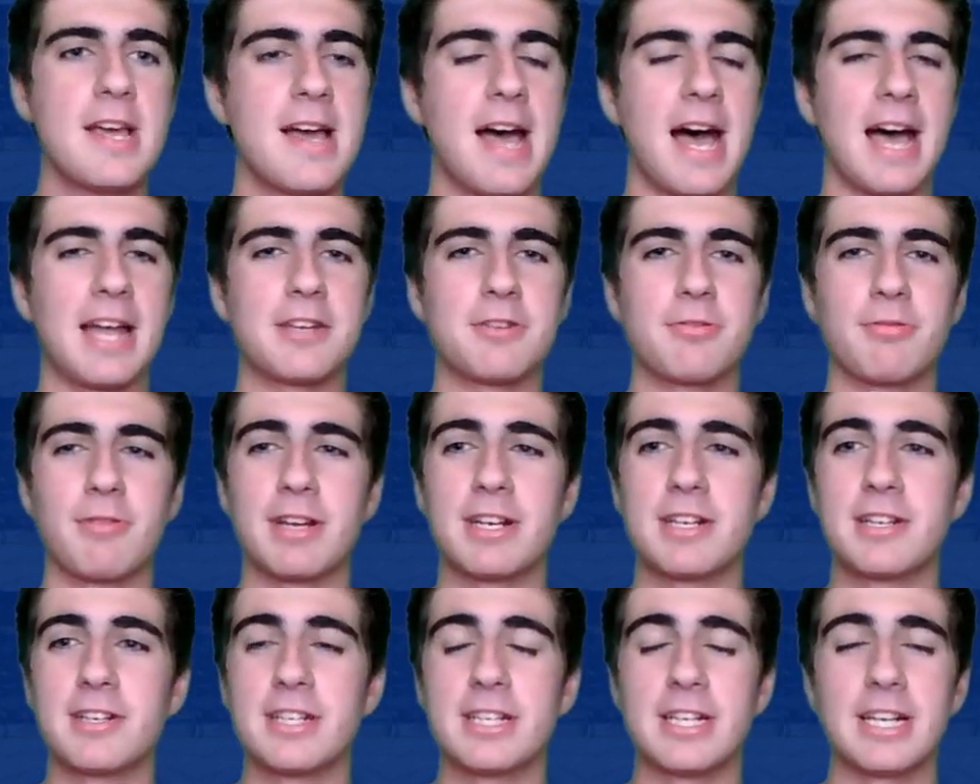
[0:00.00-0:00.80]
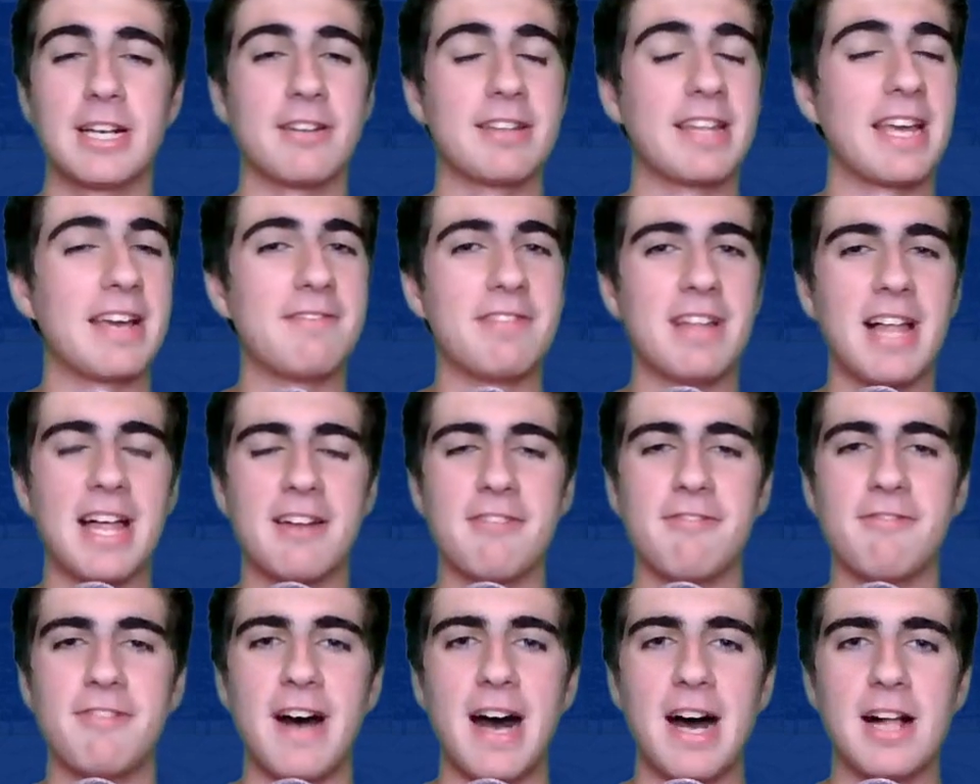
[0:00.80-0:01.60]
on Twitter. They have a lot
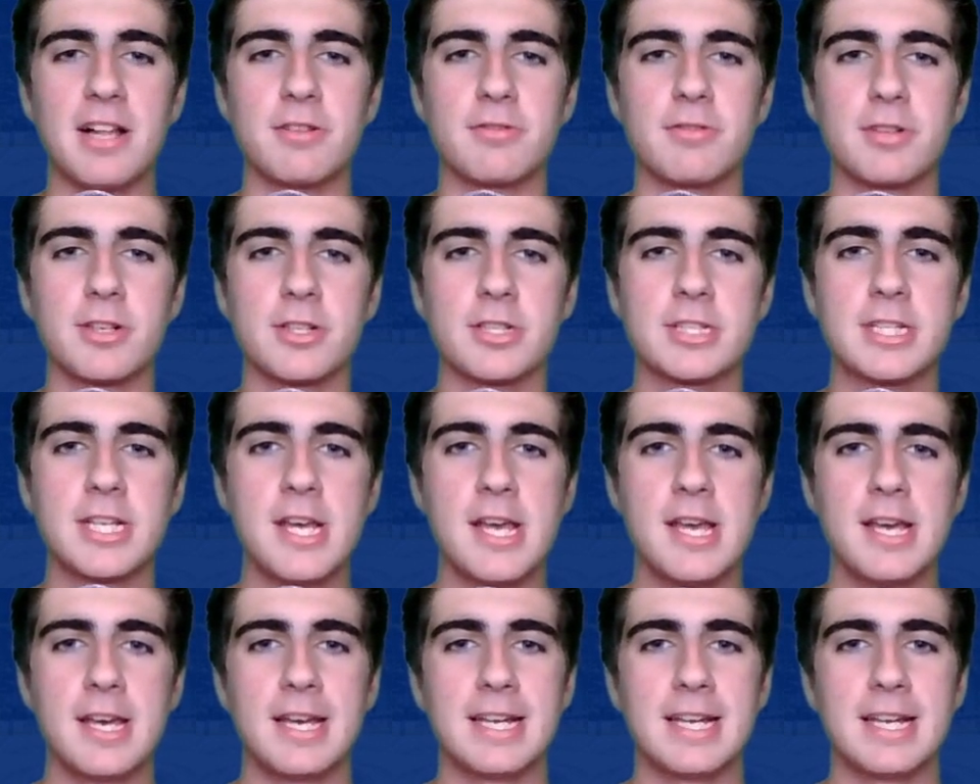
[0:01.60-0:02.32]
of followers.